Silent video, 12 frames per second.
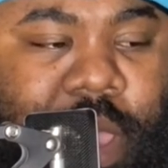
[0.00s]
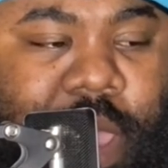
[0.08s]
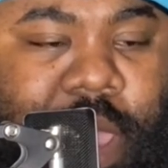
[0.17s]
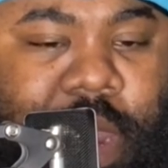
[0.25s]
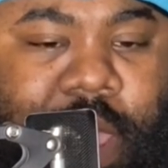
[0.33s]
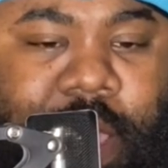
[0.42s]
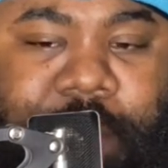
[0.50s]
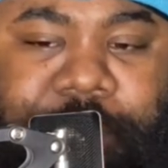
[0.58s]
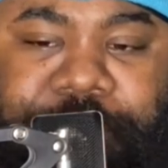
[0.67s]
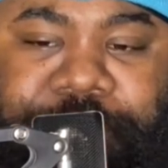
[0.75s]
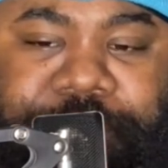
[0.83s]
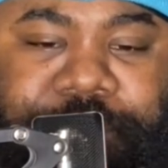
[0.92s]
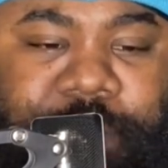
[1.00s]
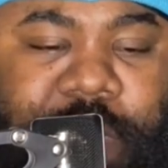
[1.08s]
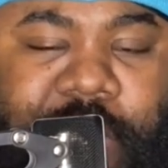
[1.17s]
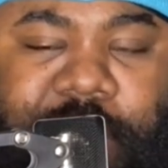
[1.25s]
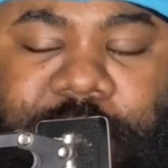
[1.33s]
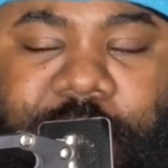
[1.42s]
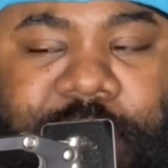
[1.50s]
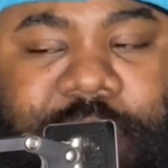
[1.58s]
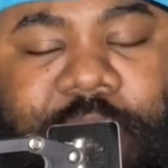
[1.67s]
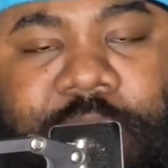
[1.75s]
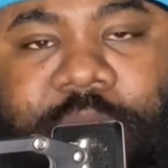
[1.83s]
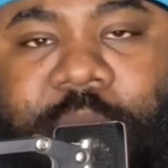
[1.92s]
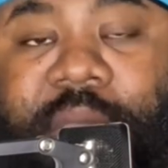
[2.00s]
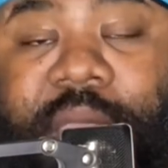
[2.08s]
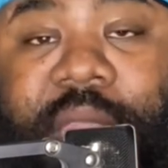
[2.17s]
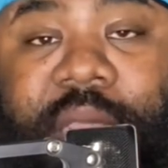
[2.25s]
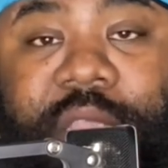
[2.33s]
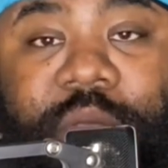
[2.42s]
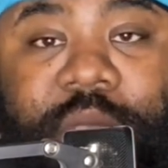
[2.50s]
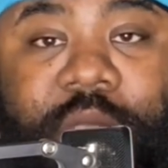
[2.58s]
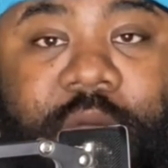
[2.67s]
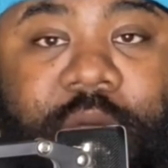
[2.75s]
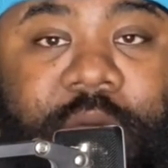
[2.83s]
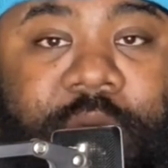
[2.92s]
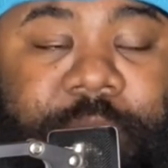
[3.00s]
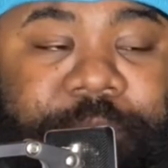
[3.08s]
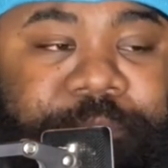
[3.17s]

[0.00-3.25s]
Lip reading: And, so let's go ahead and get into it, y'all.